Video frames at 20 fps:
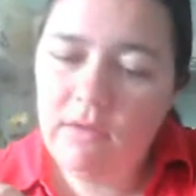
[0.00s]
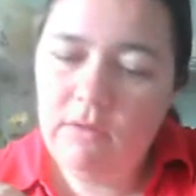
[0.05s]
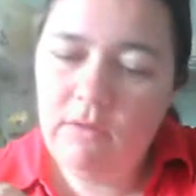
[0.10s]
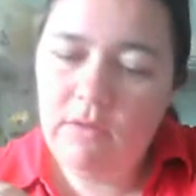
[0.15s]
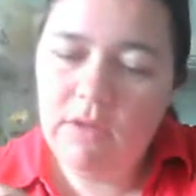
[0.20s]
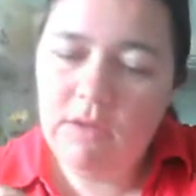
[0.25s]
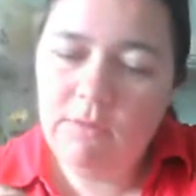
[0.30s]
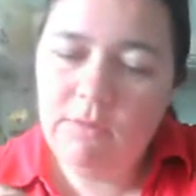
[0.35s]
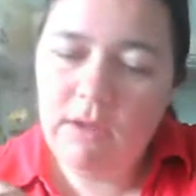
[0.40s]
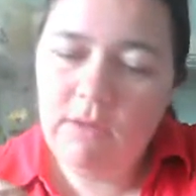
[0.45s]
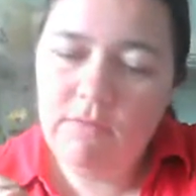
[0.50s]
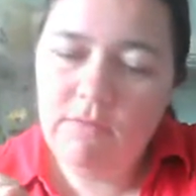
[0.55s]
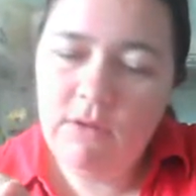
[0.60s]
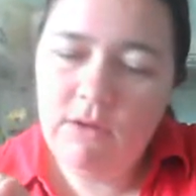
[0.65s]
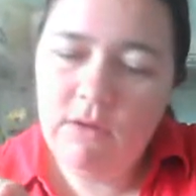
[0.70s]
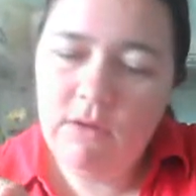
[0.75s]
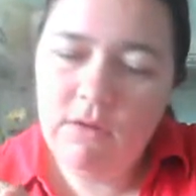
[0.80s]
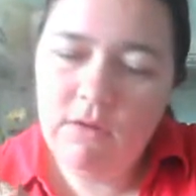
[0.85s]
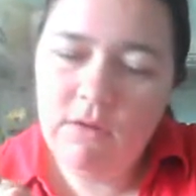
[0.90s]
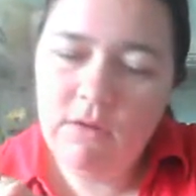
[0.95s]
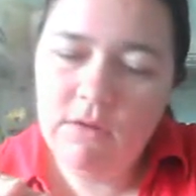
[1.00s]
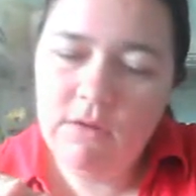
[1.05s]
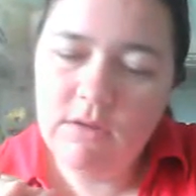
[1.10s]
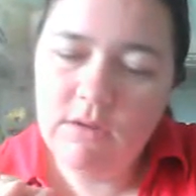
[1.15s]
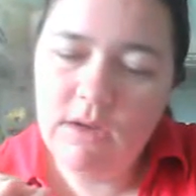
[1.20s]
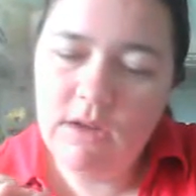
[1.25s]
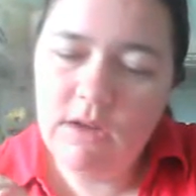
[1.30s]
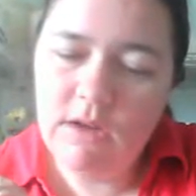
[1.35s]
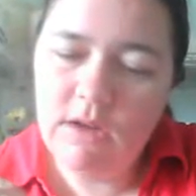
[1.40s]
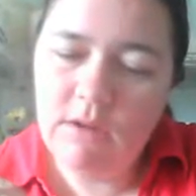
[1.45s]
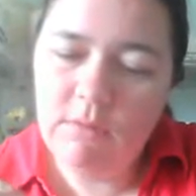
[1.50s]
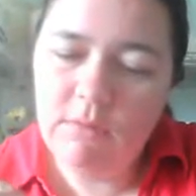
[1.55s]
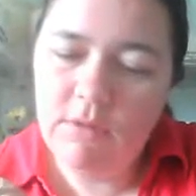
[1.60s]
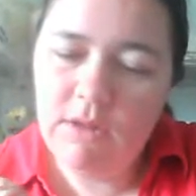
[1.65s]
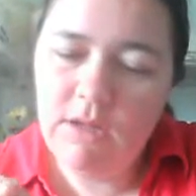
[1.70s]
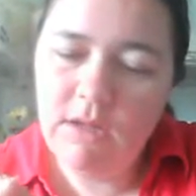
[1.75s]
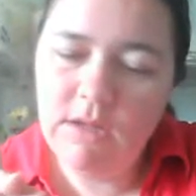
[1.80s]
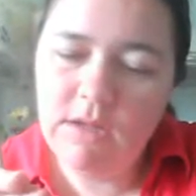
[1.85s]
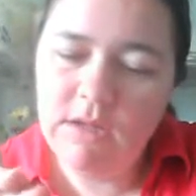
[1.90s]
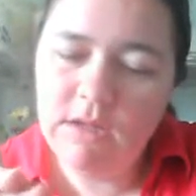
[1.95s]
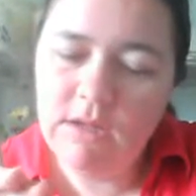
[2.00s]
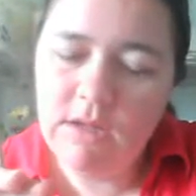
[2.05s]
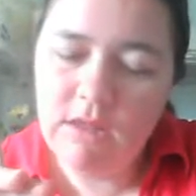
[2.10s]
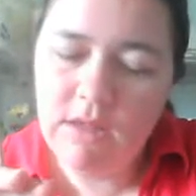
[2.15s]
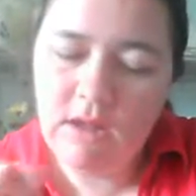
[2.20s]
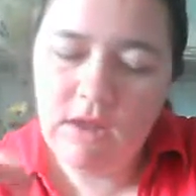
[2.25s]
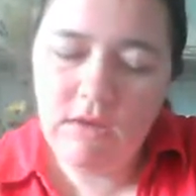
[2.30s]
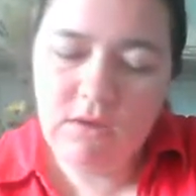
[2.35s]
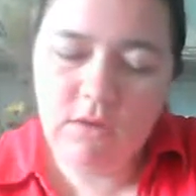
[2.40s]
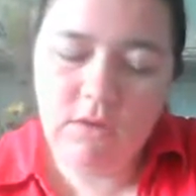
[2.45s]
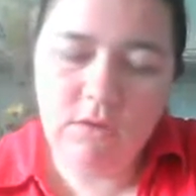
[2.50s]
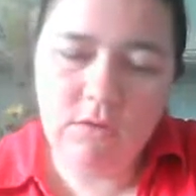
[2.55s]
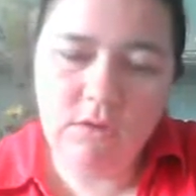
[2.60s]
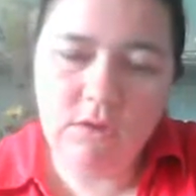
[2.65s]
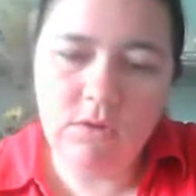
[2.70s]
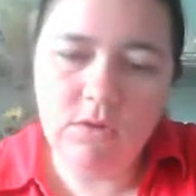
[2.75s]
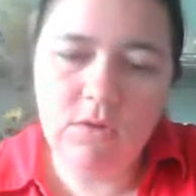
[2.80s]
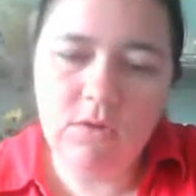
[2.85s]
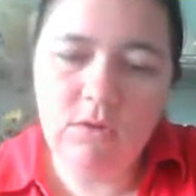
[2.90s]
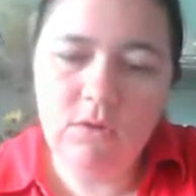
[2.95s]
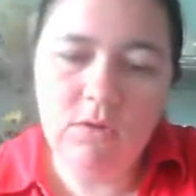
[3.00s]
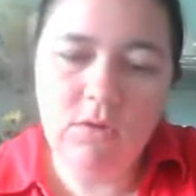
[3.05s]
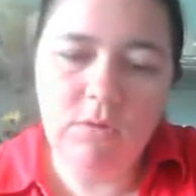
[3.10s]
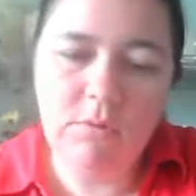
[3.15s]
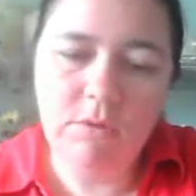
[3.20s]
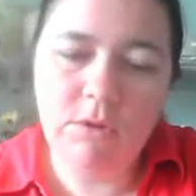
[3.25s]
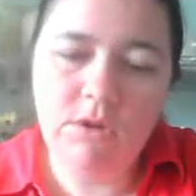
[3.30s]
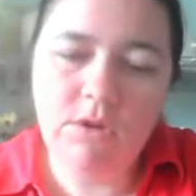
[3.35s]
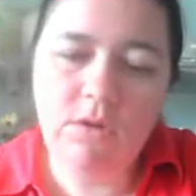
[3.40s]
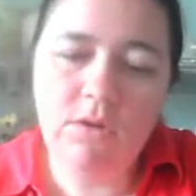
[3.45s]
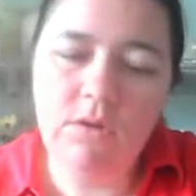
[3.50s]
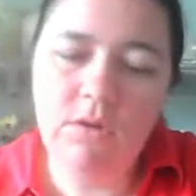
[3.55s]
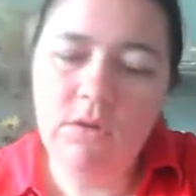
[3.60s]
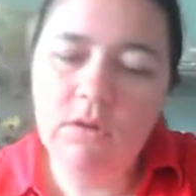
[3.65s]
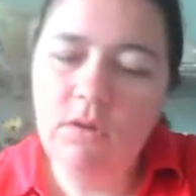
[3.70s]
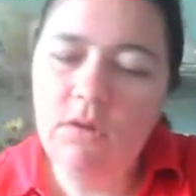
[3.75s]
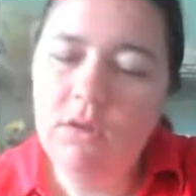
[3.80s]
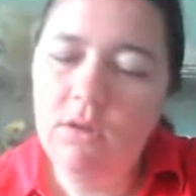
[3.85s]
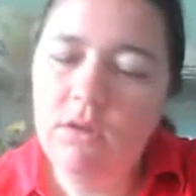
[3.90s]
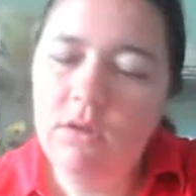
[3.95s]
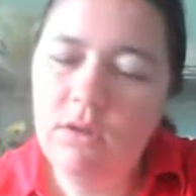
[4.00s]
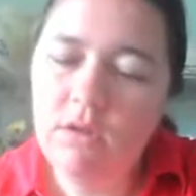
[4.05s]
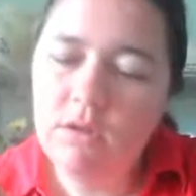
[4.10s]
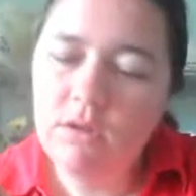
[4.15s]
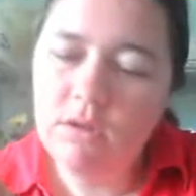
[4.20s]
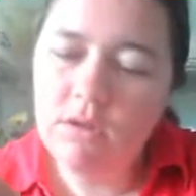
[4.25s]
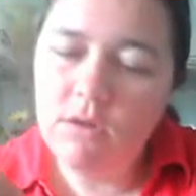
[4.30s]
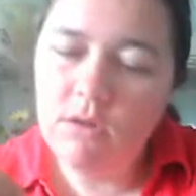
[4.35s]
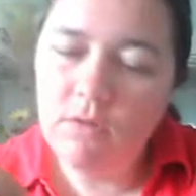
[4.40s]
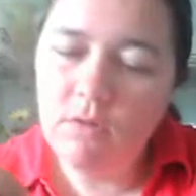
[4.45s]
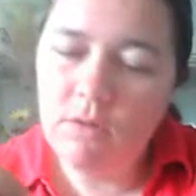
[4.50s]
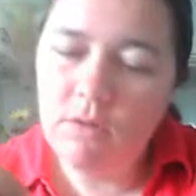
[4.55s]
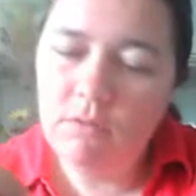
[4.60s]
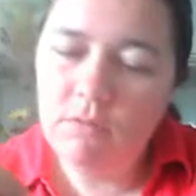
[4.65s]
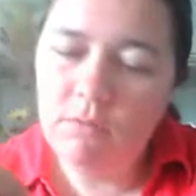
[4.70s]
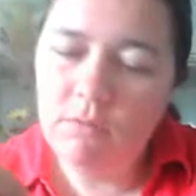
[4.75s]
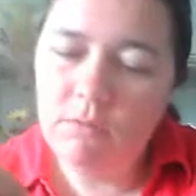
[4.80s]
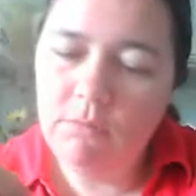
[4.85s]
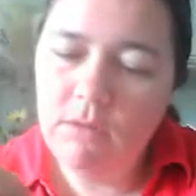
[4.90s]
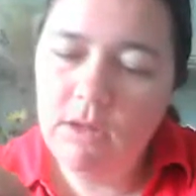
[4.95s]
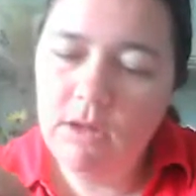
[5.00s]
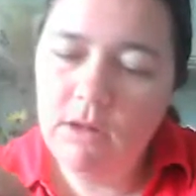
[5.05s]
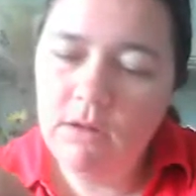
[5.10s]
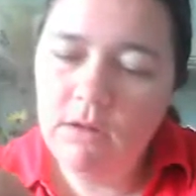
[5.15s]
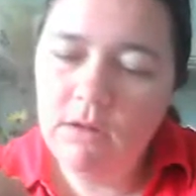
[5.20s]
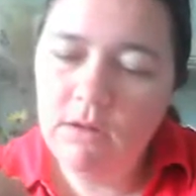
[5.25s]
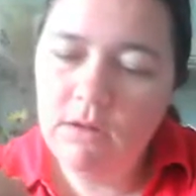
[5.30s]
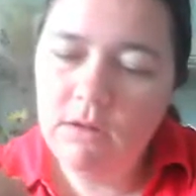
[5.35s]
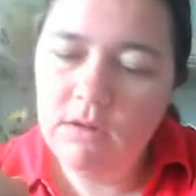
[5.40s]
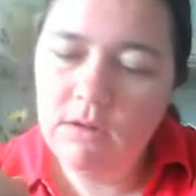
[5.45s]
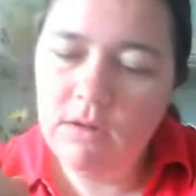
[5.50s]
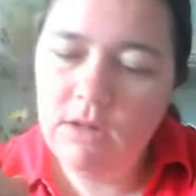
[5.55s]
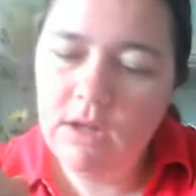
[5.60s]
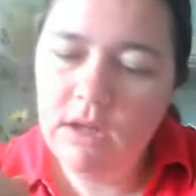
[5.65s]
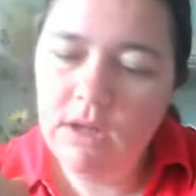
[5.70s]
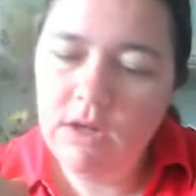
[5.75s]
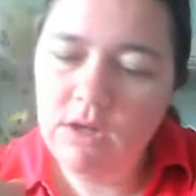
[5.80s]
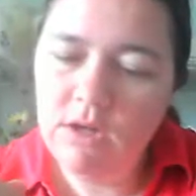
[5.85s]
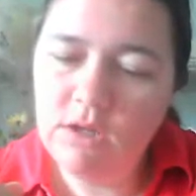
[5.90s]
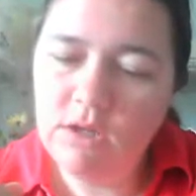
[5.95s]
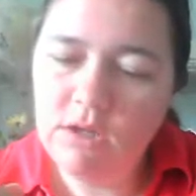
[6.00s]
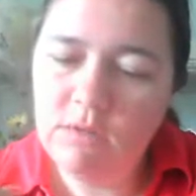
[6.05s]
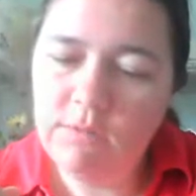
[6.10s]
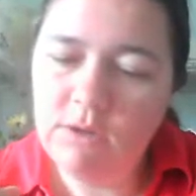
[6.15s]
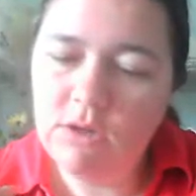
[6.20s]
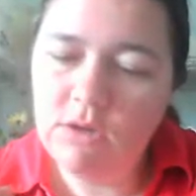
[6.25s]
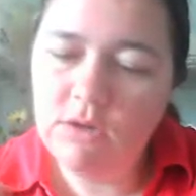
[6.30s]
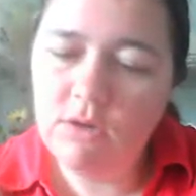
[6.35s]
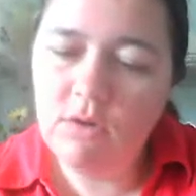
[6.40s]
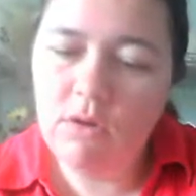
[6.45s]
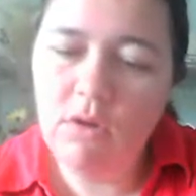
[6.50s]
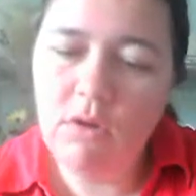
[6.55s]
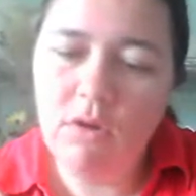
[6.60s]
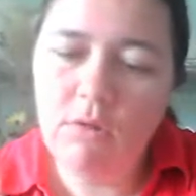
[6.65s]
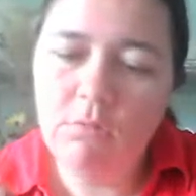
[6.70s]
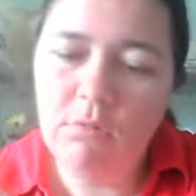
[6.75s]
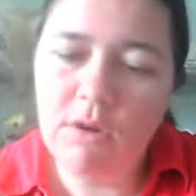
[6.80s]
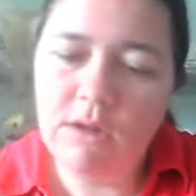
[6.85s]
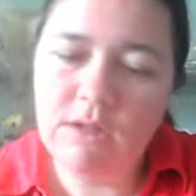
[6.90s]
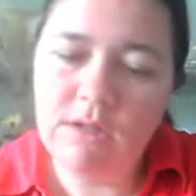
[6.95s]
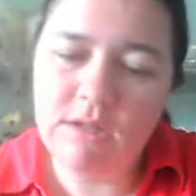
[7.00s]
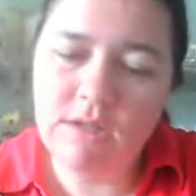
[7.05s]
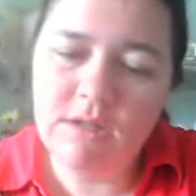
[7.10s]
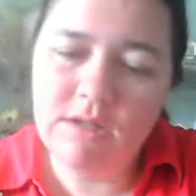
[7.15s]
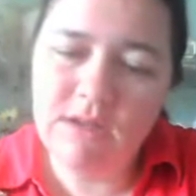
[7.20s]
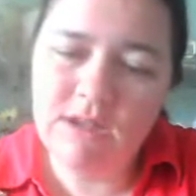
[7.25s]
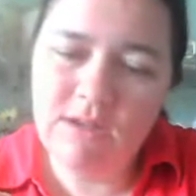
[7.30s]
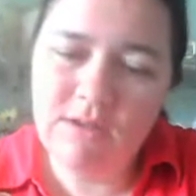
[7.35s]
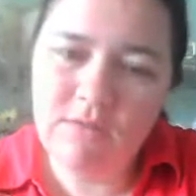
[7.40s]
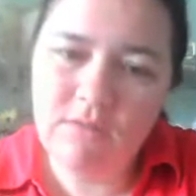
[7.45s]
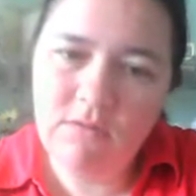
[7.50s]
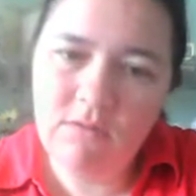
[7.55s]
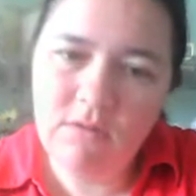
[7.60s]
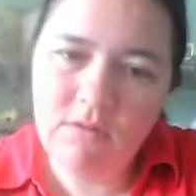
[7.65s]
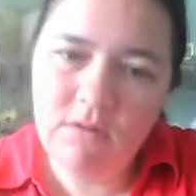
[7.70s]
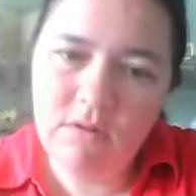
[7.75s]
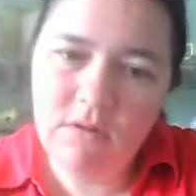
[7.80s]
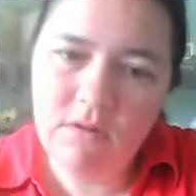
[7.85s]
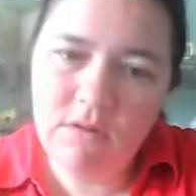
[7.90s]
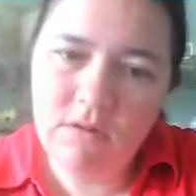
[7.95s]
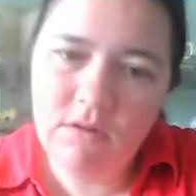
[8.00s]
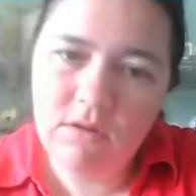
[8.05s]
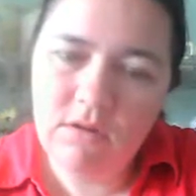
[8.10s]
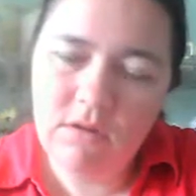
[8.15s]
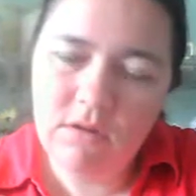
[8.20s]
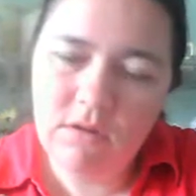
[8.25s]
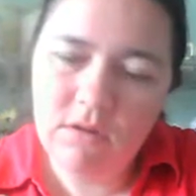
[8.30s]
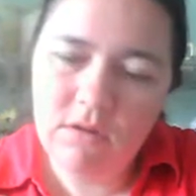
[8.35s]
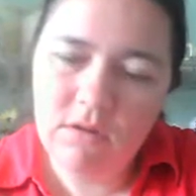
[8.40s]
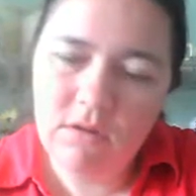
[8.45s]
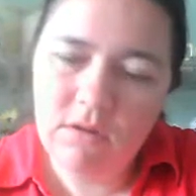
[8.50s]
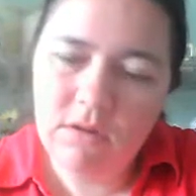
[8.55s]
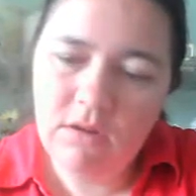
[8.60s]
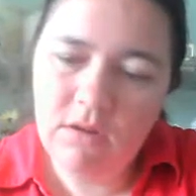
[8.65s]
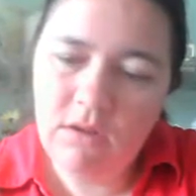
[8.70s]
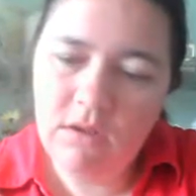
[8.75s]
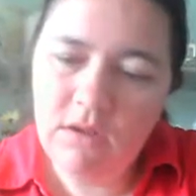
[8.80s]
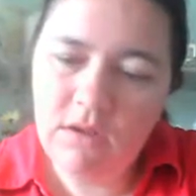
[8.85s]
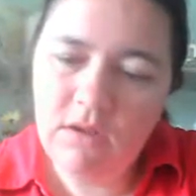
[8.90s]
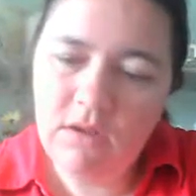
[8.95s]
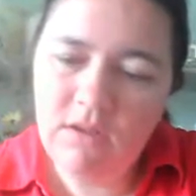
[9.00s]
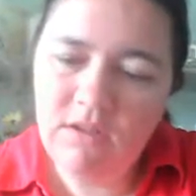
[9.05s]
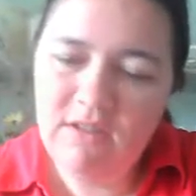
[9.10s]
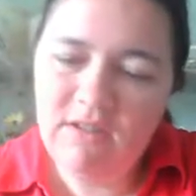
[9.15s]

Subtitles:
using my finger to get it in place, and then you can use your cuticle pusher. So going from the middle, the edges, to make sure it all presses down. Okay,